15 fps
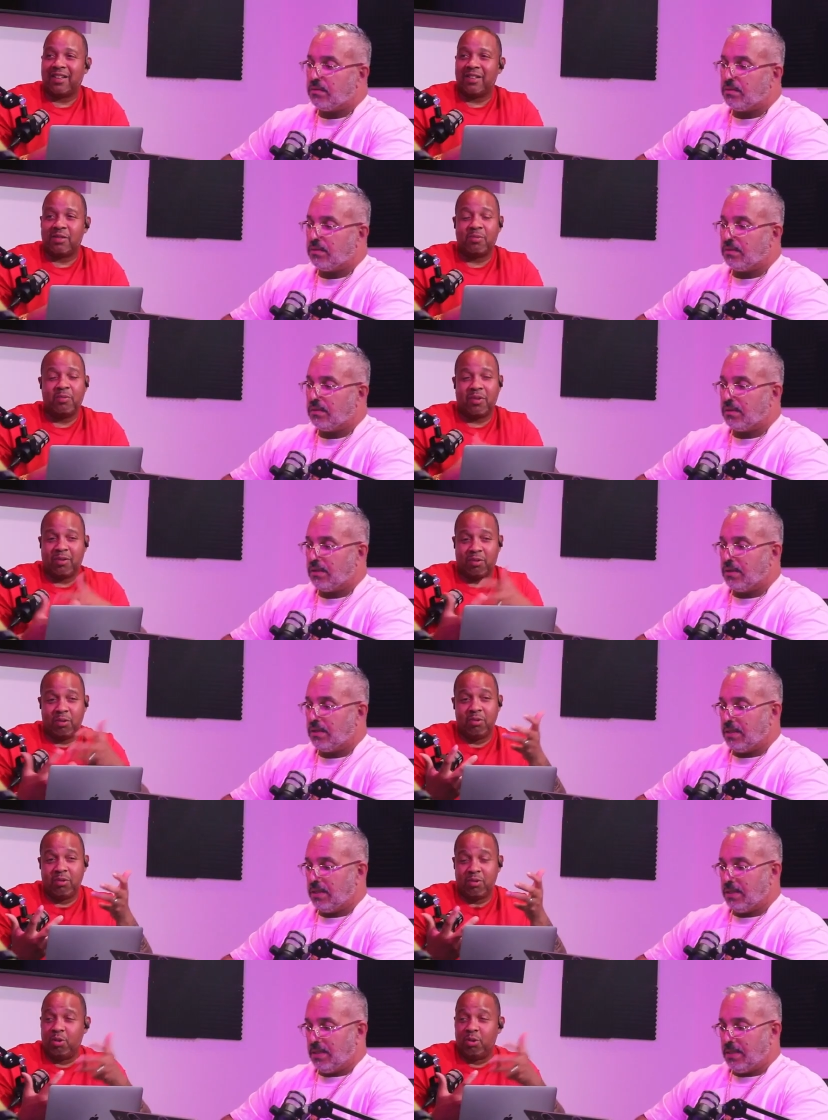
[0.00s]
Speaker 1: because
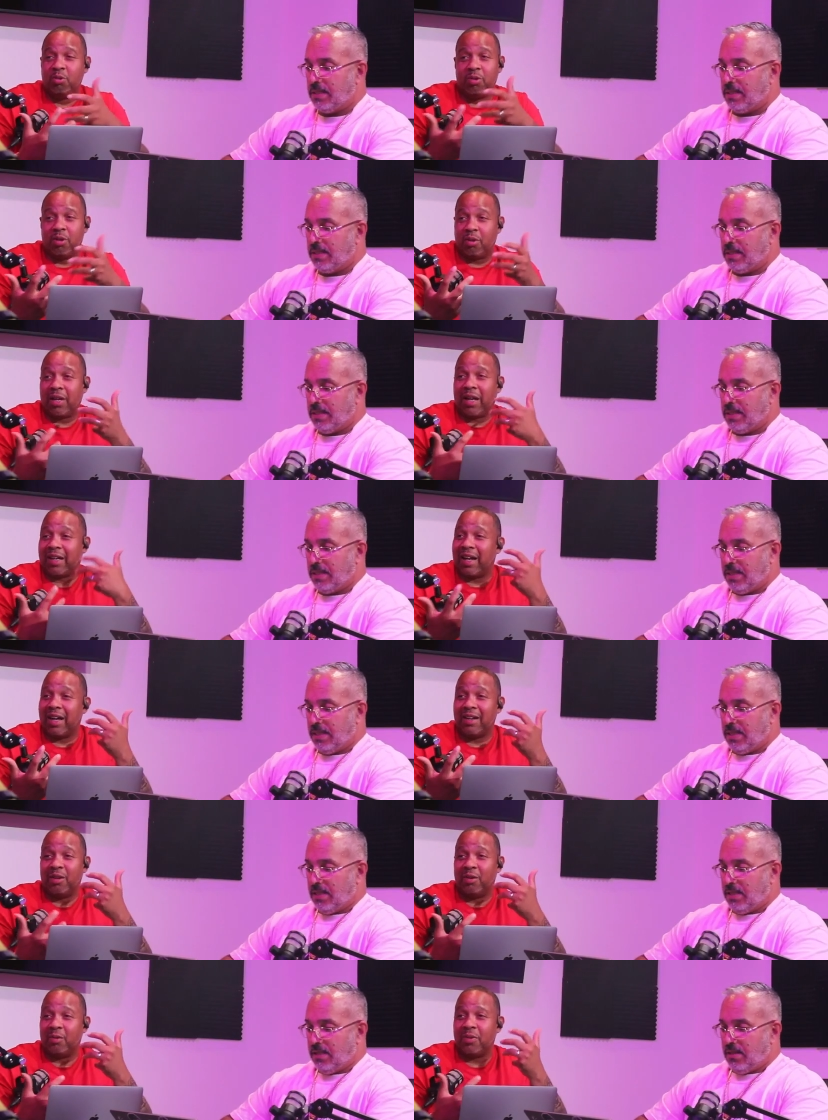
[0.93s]
you you know, like
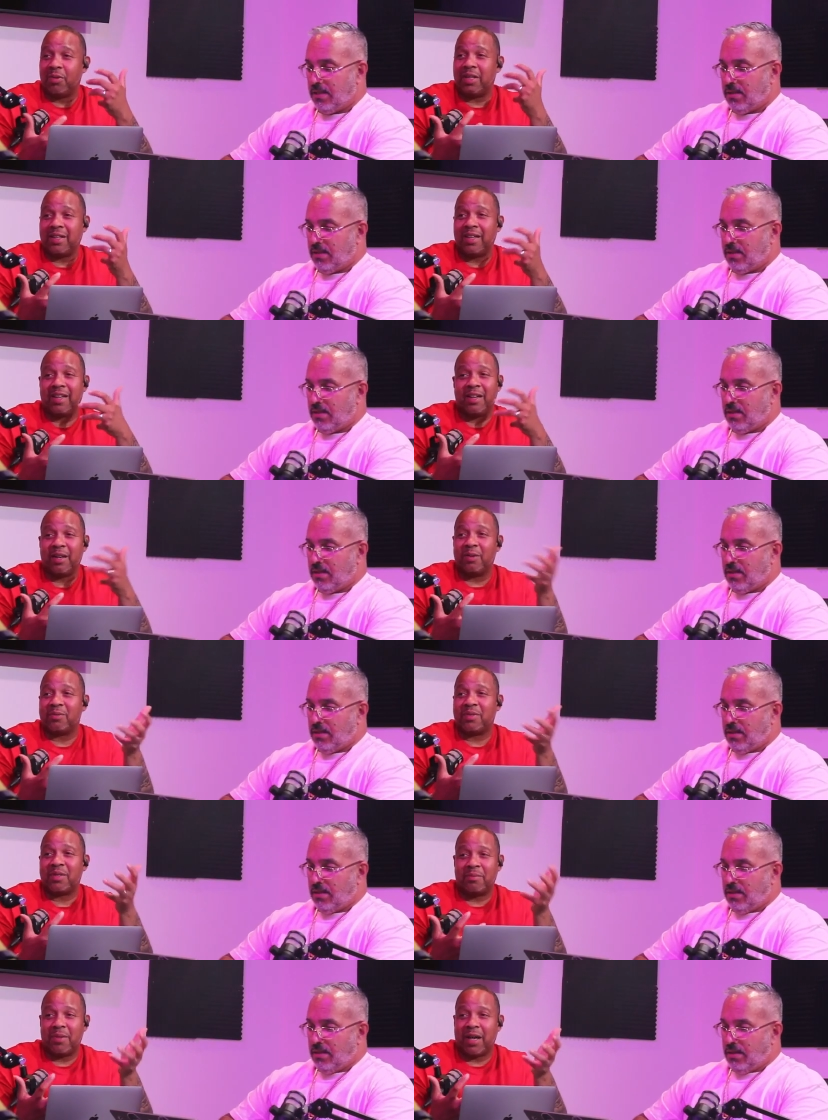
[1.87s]
I know, we can't
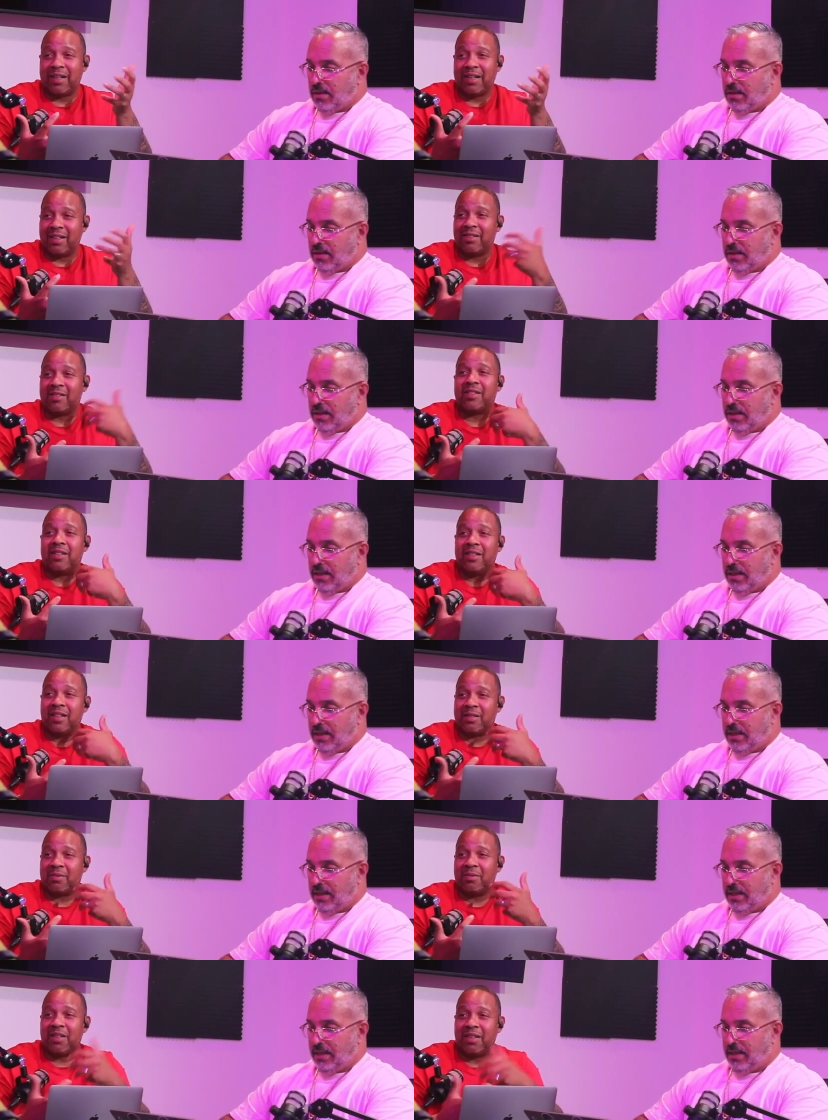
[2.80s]
help somebody else. Oh,
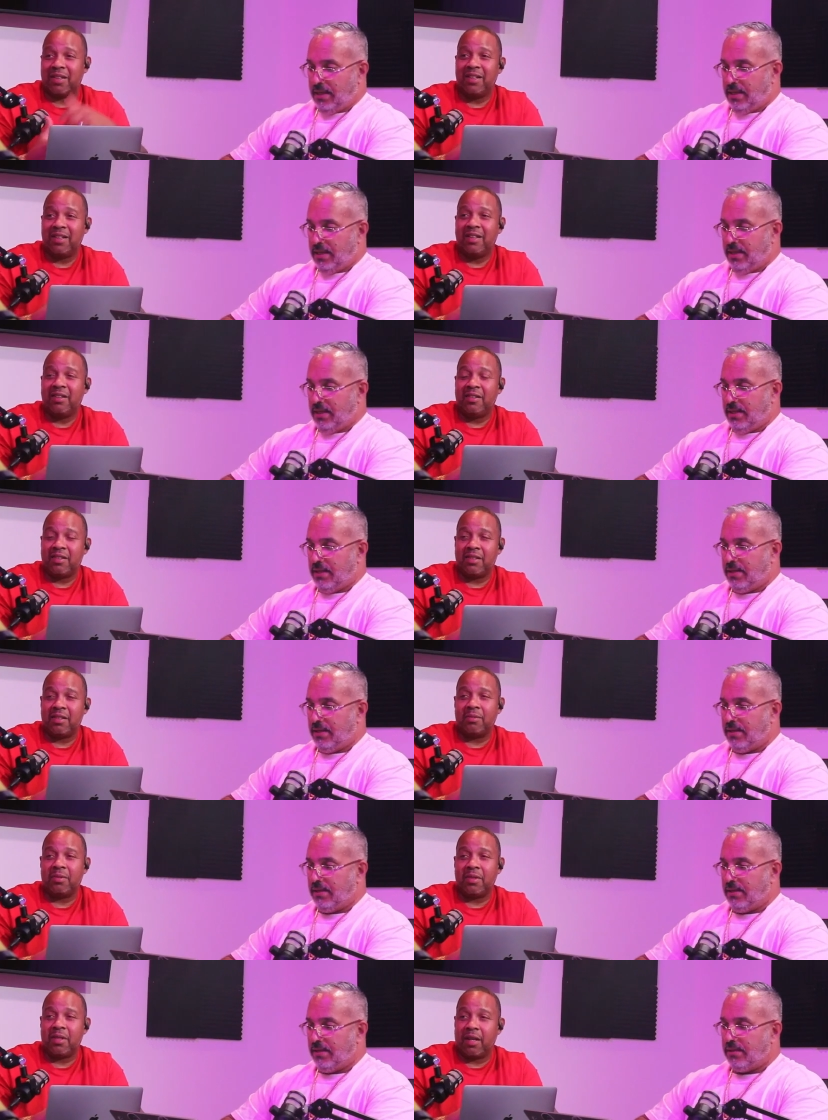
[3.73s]
until we, we, fill our cup
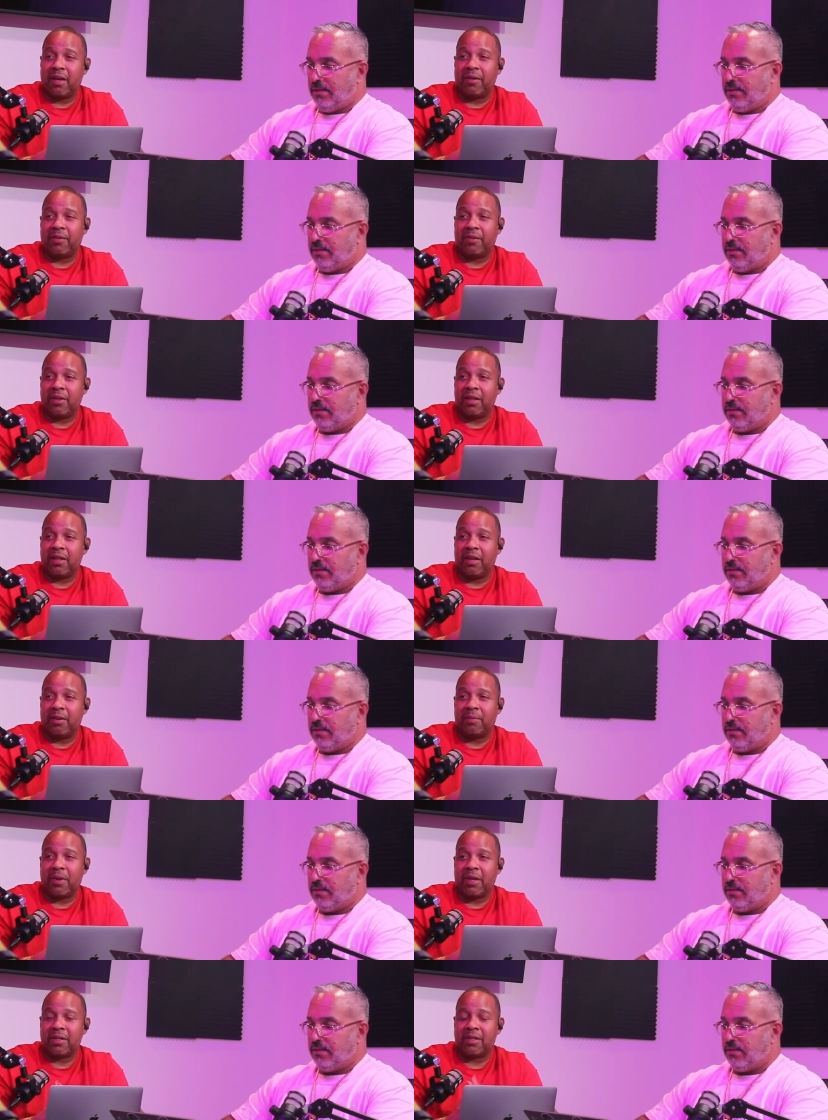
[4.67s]
so up. we Absolutely. definitely
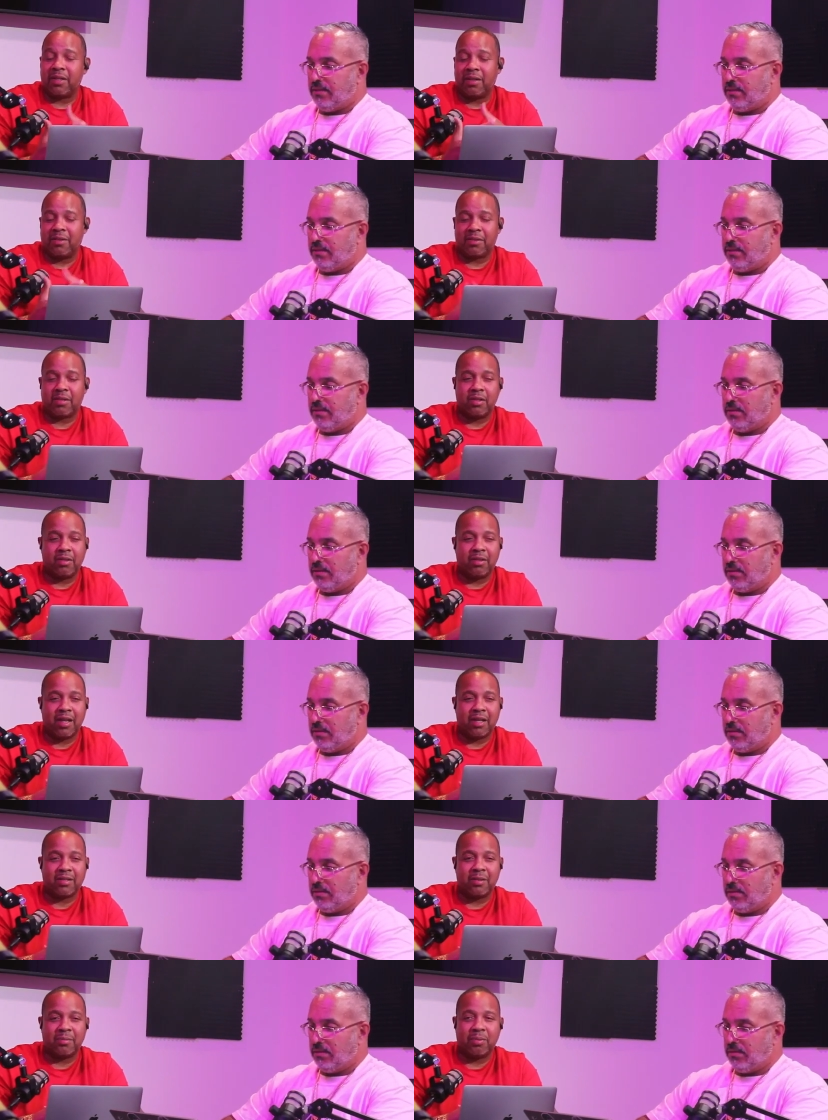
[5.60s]
help ourselves. Absolutely.
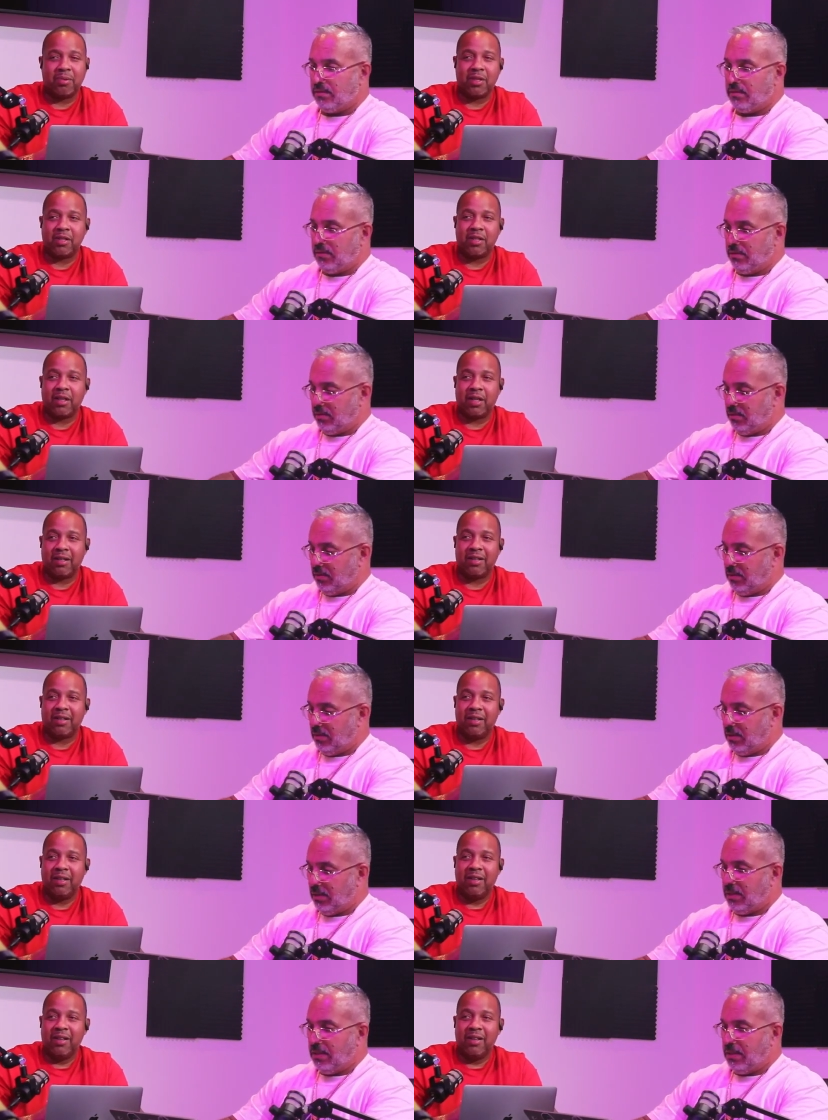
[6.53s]
So that's appreciated. Yeah.